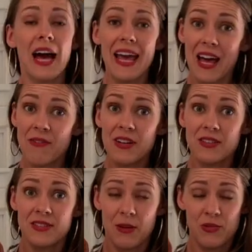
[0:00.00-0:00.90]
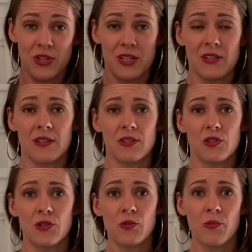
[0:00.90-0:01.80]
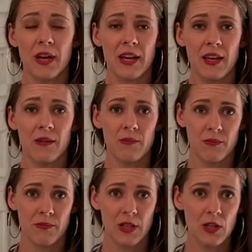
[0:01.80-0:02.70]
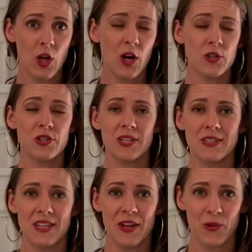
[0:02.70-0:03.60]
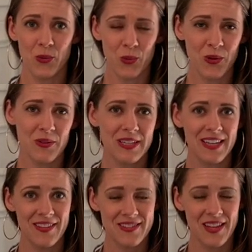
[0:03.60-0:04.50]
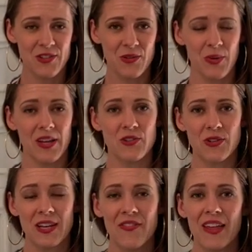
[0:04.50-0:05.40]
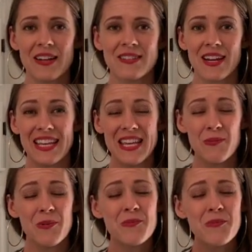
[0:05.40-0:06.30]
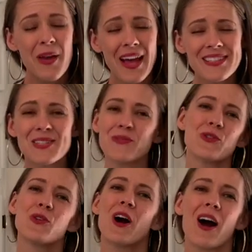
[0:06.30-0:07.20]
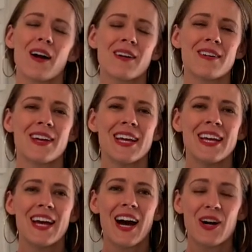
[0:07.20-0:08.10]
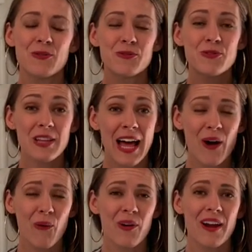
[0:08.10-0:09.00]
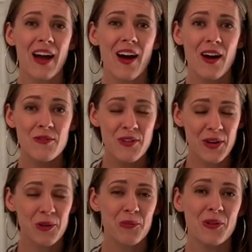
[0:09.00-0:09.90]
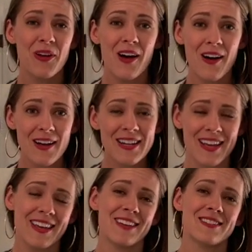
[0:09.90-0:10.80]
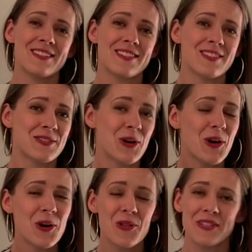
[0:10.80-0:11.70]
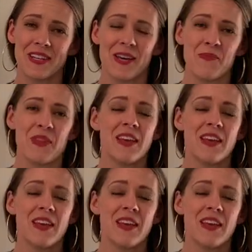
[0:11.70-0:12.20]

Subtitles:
have an exception to my large container rule in this kitchen pantry, and that is that I keep a massive crock of flour available on hand all the time.